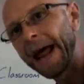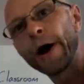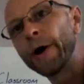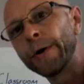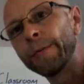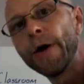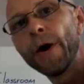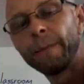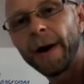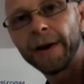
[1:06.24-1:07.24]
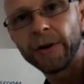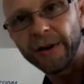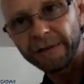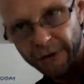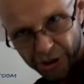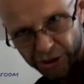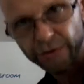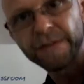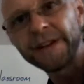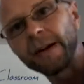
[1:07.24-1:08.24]
at home by doing very
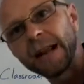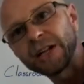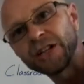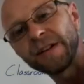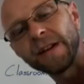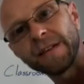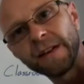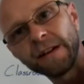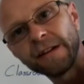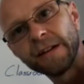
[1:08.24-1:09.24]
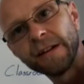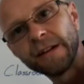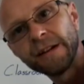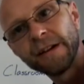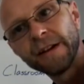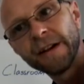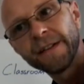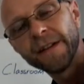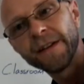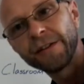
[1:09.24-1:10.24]
short video lectures like this
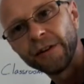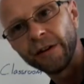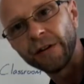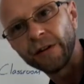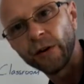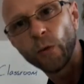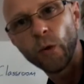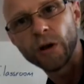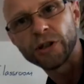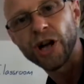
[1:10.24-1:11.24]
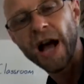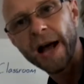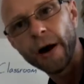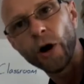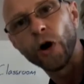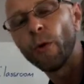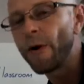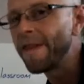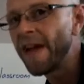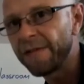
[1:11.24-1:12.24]
that the students can watch at home or
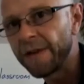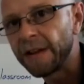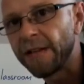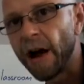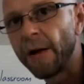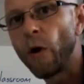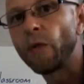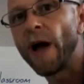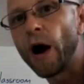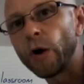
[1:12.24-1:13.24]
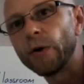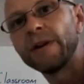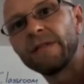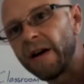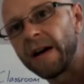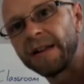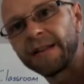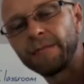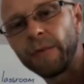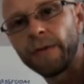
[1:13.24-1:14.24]
in their free time on their own
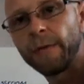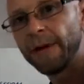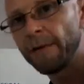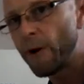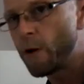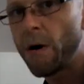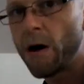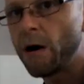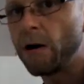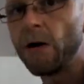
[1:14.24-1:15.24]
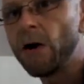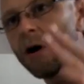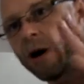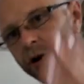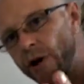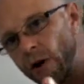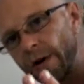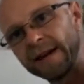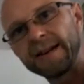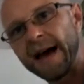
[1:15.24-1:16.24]
device, whether it be a mobile, a
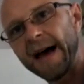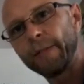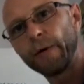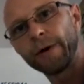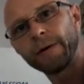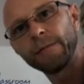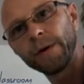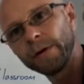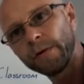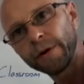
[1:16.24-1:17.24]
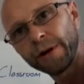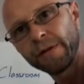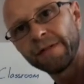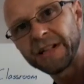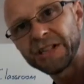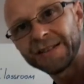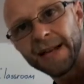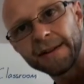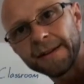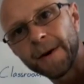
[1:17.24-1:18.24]
note, a tab, or a computer, or a good old-fashioned
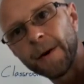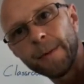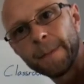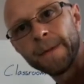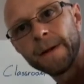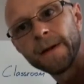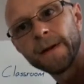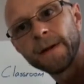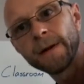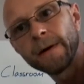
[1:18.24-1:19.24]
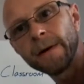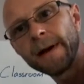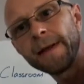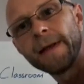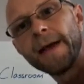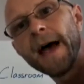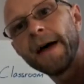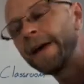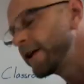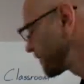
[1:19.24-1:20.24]
desktop. Alright? And then at